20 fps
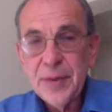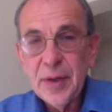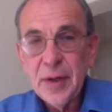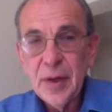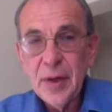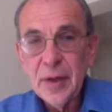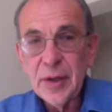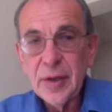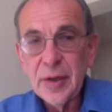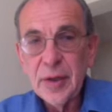
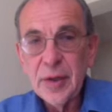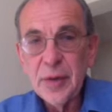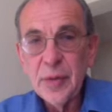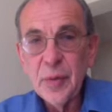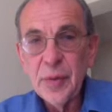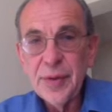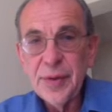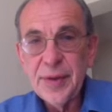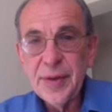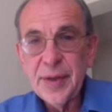occur
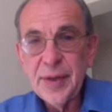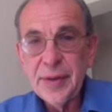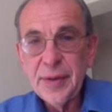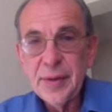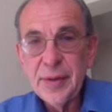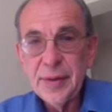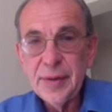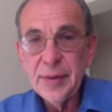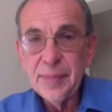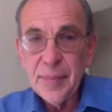
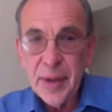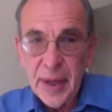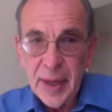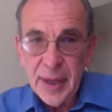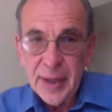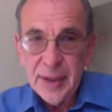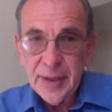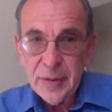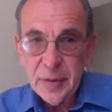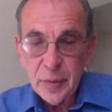within the
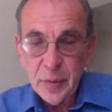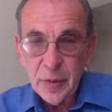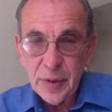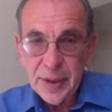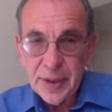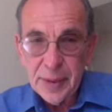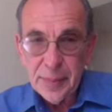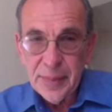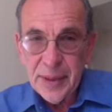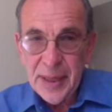mind or
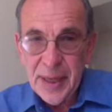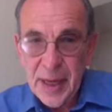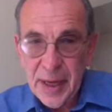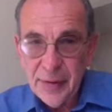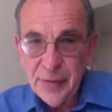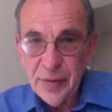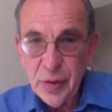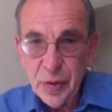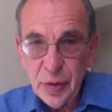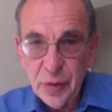in a
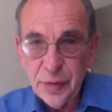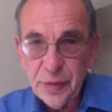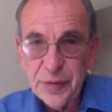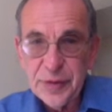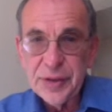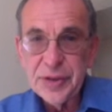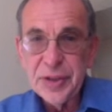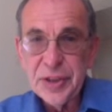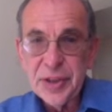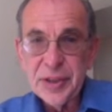behavioral,
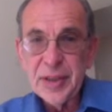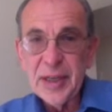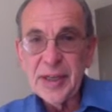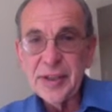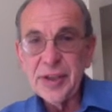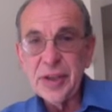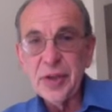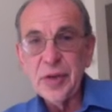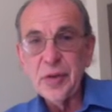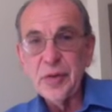
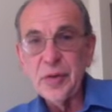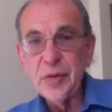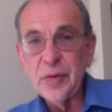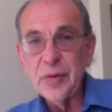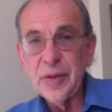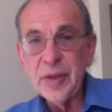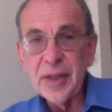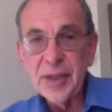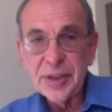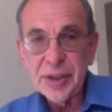physiologic, or
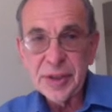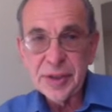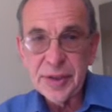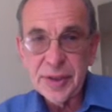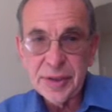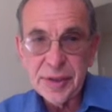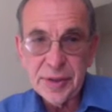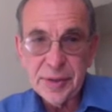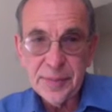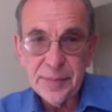neurologic
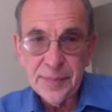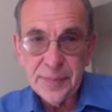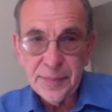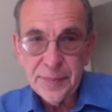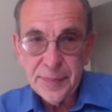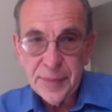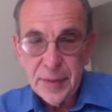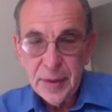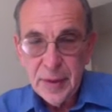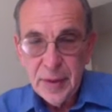system,
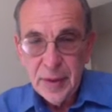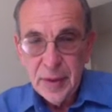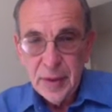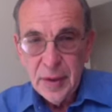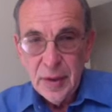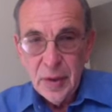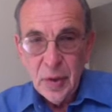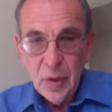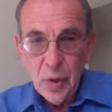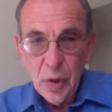
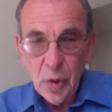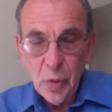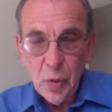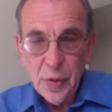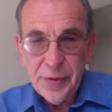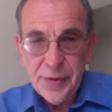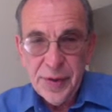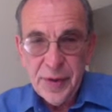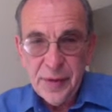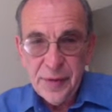or
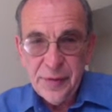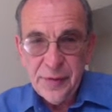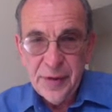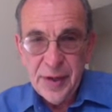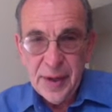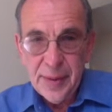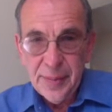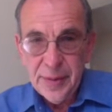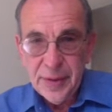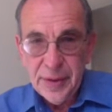within a
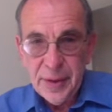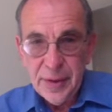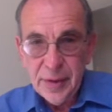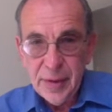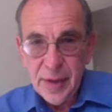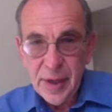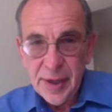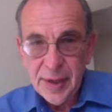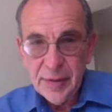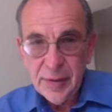family or
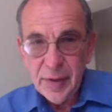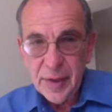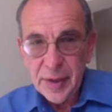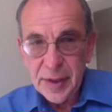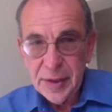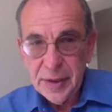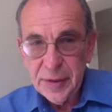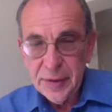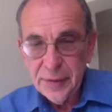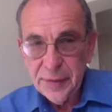
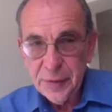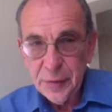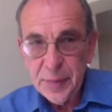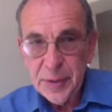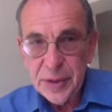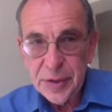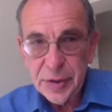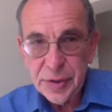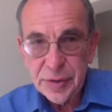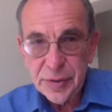hierarchy of
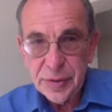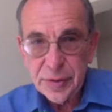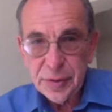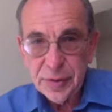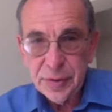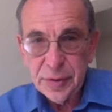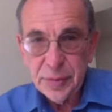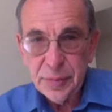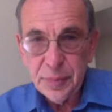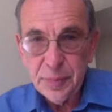
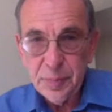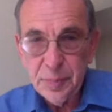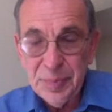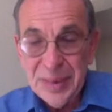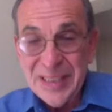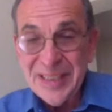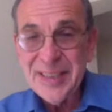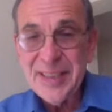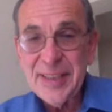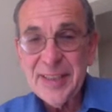
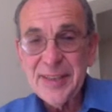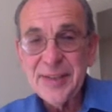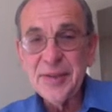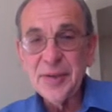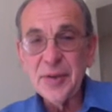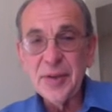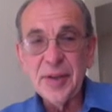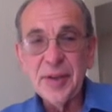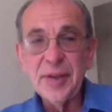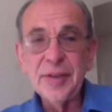species
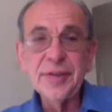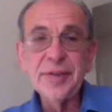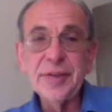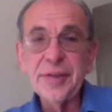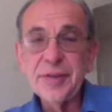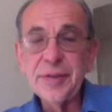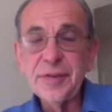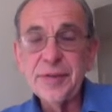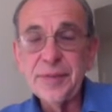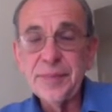or
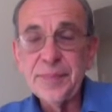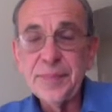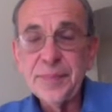cultures.